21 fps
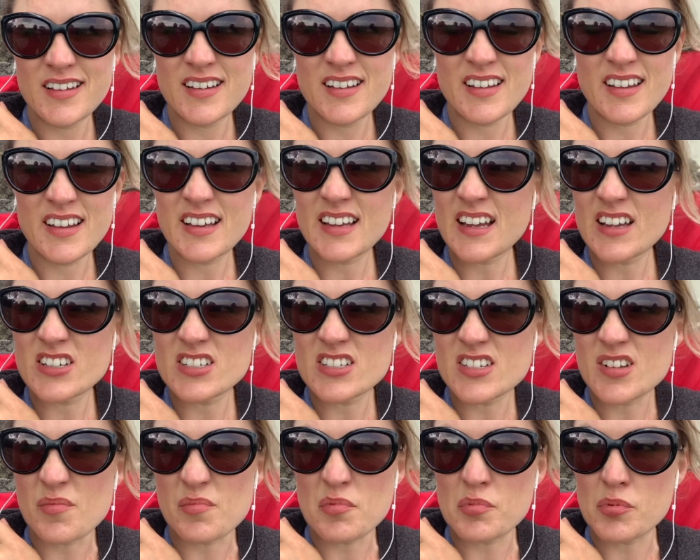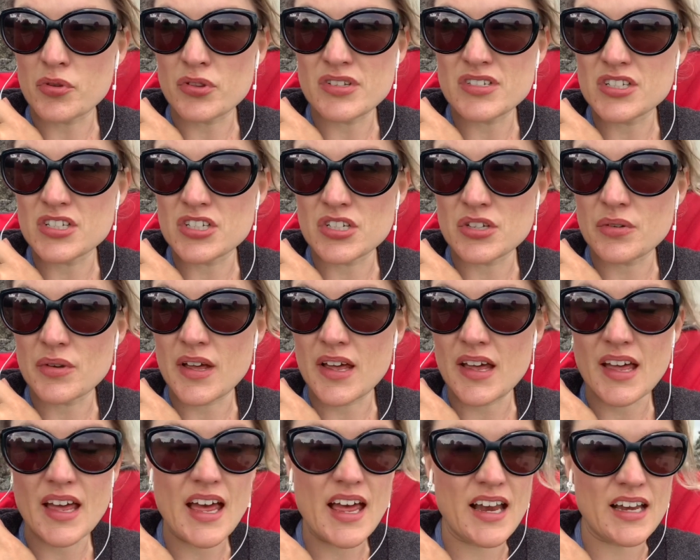And now I just can't be bothered to do
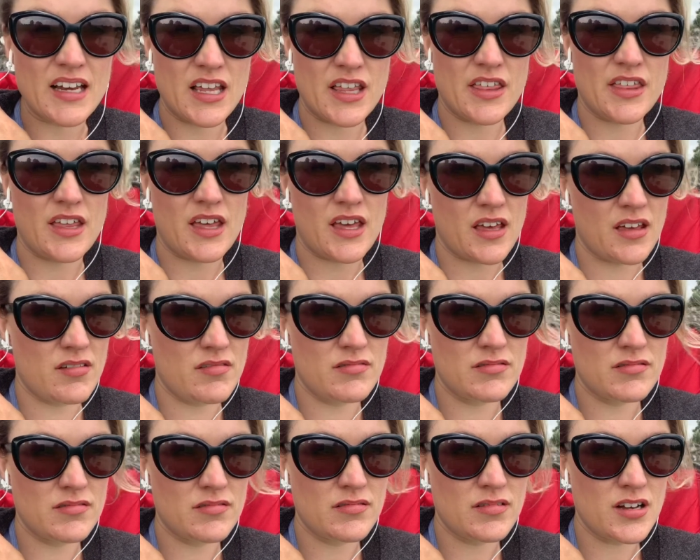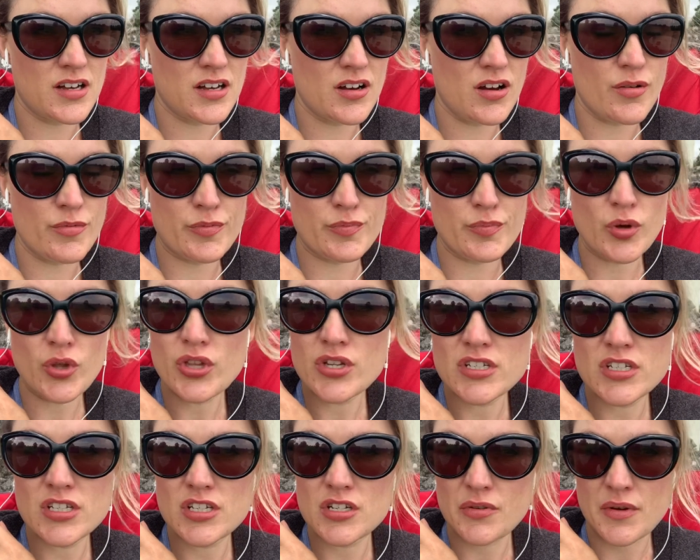anything. I can't be bothered
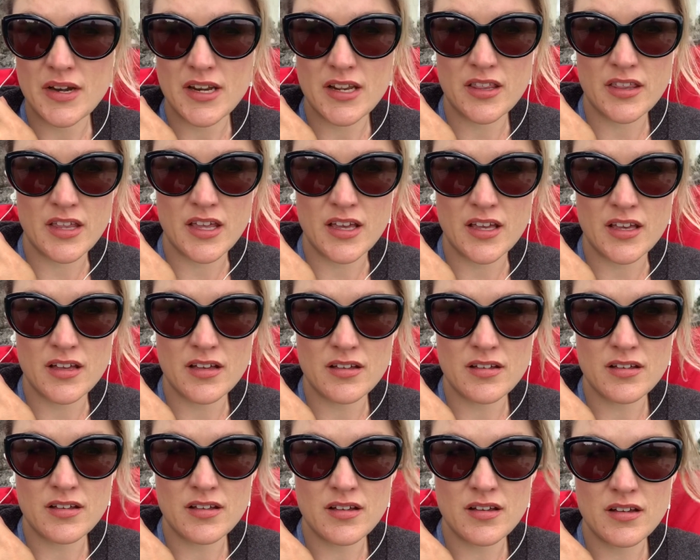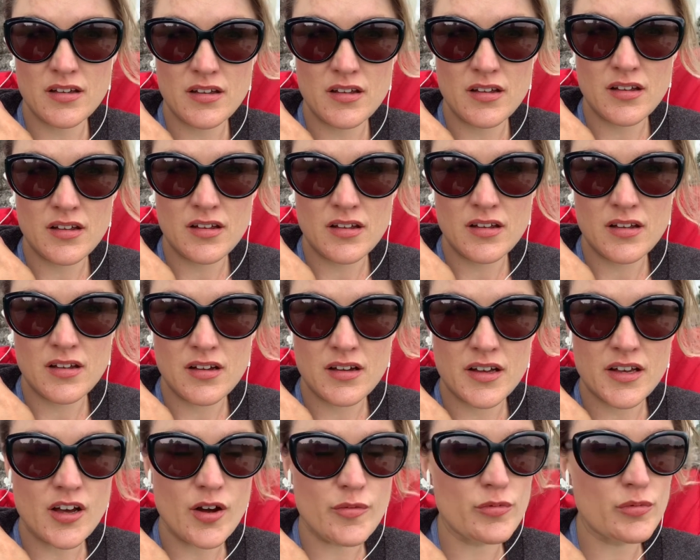to do anything. I
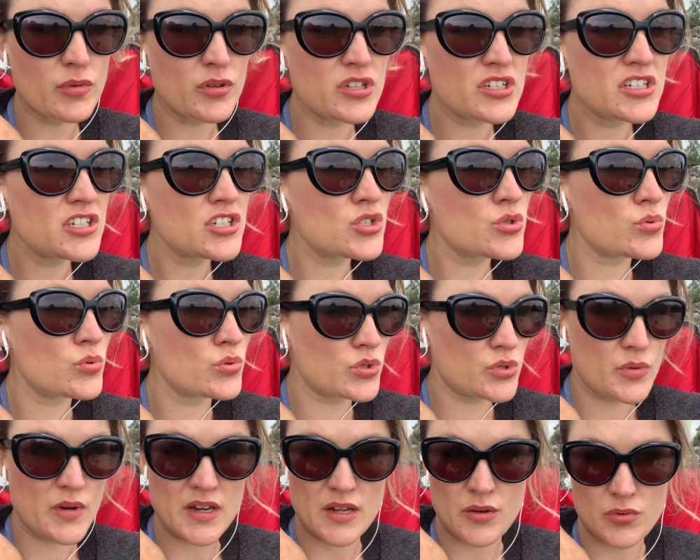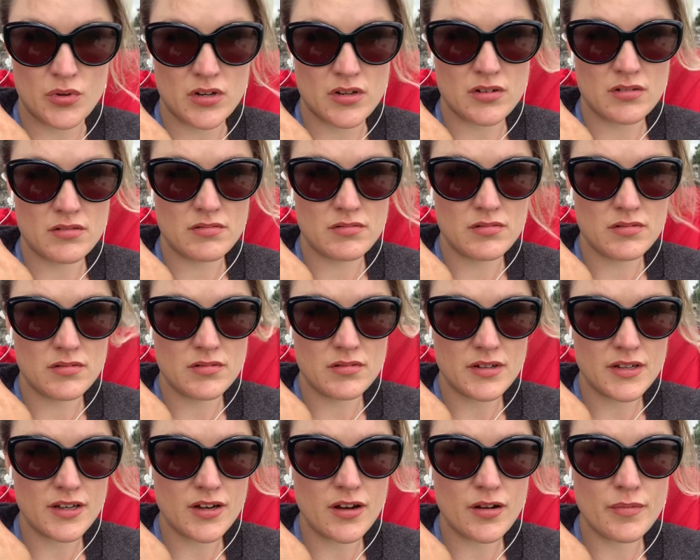can't be bothered to talk to anyone.
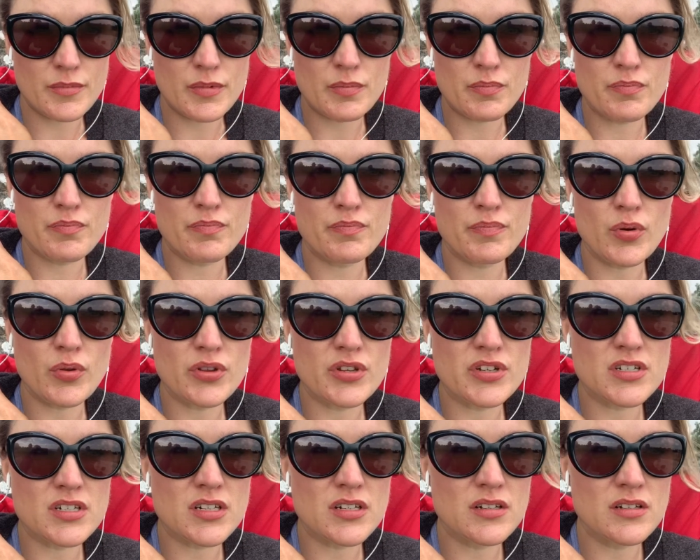I can't be bothered.